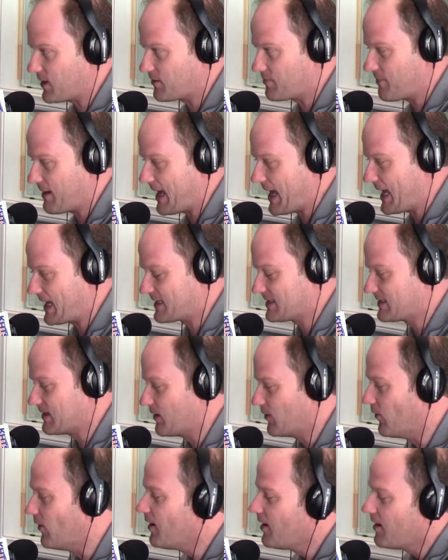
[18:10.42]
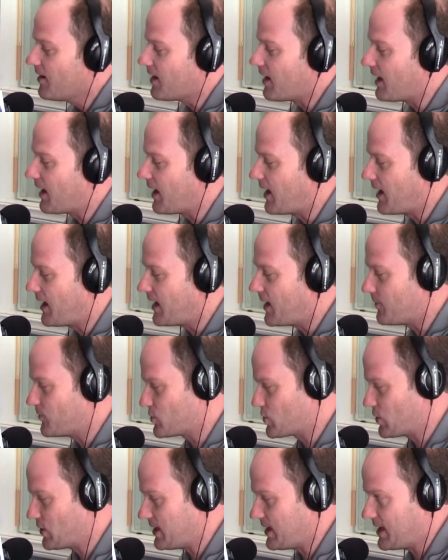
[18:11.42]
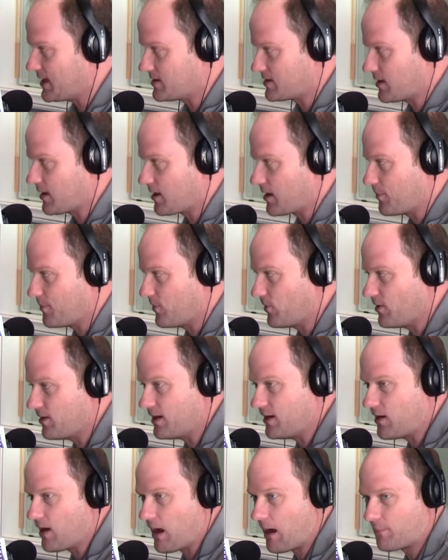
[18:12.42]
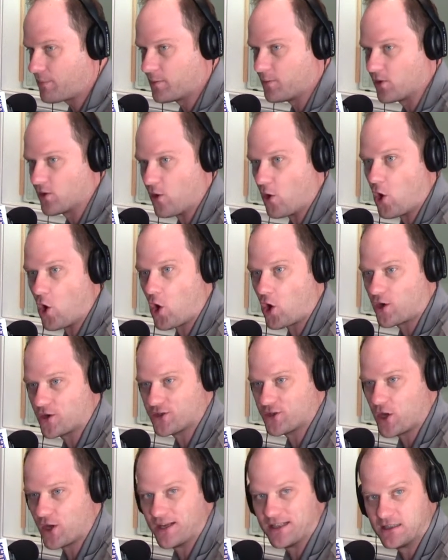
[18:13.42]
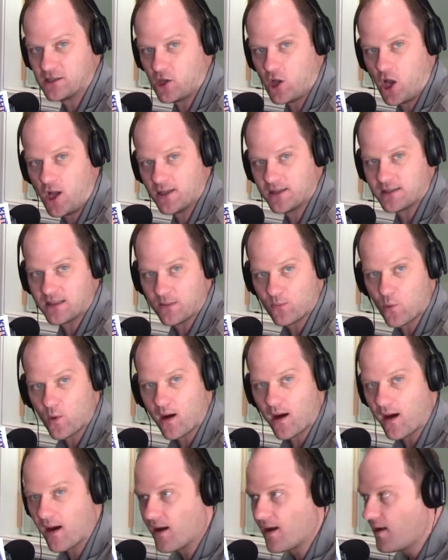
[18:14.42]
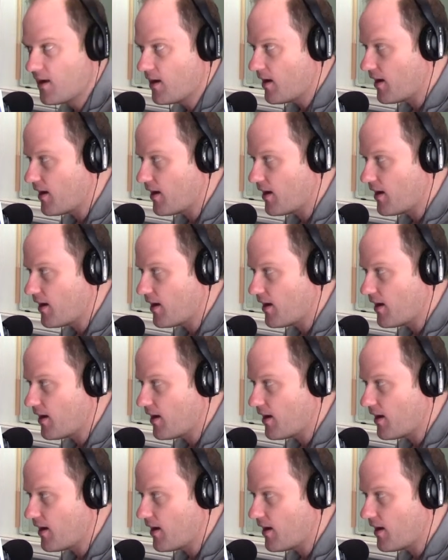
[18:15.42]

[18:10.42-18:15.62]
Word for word: yeah. out back. So uh, and I'm sure he has a couple inoperable cars on his lawn somewhere,